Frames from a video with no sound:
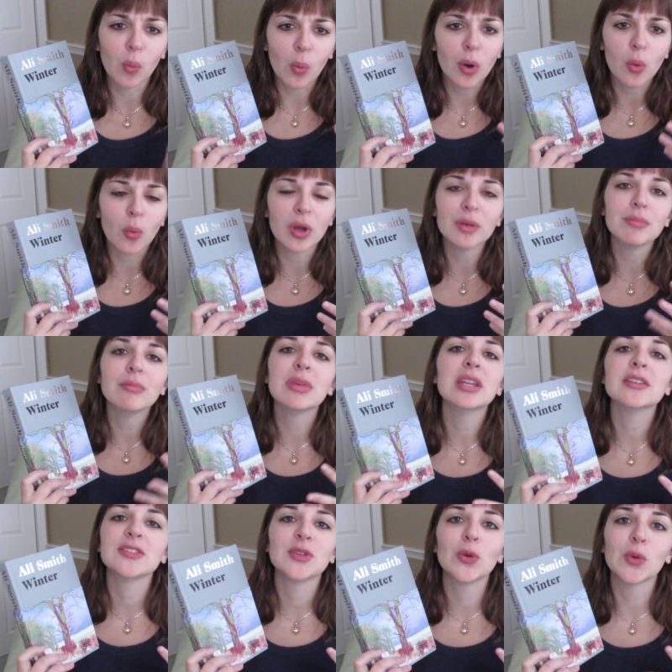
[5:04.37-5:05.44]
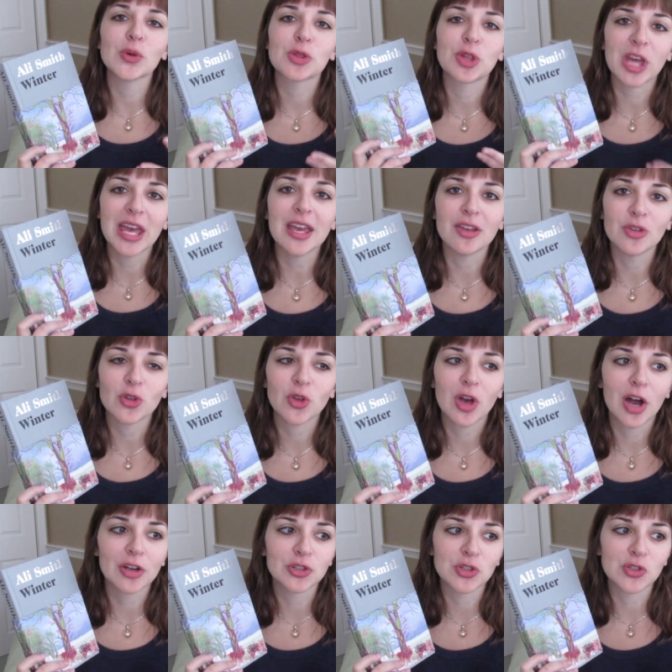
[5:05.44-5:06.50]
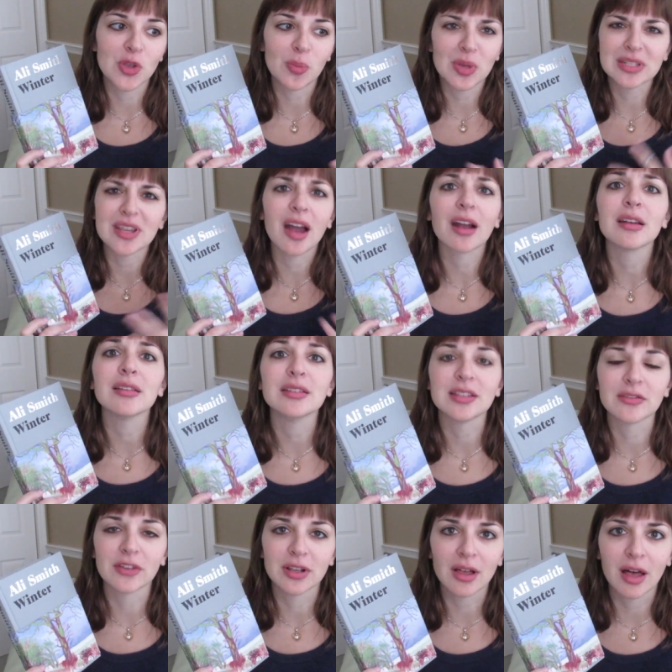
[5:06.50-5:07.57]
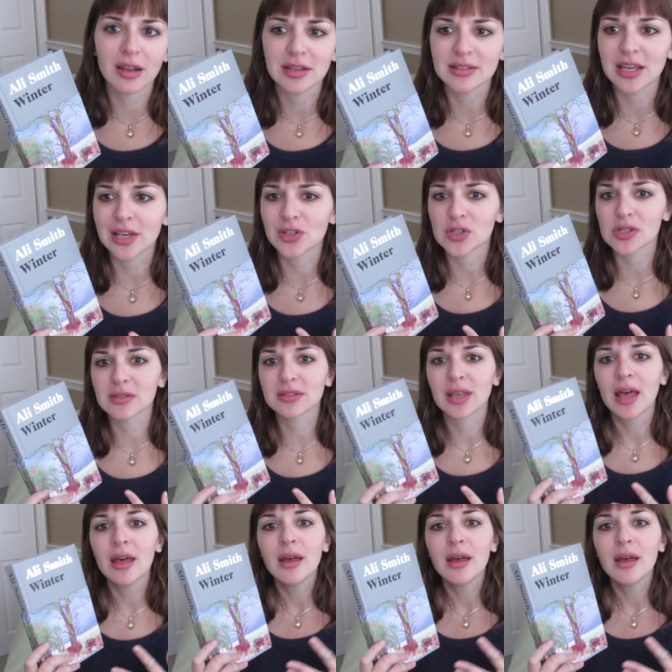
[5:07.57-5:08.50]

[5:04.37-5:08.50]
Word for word: One minuscule change conjures up entirely different connotations.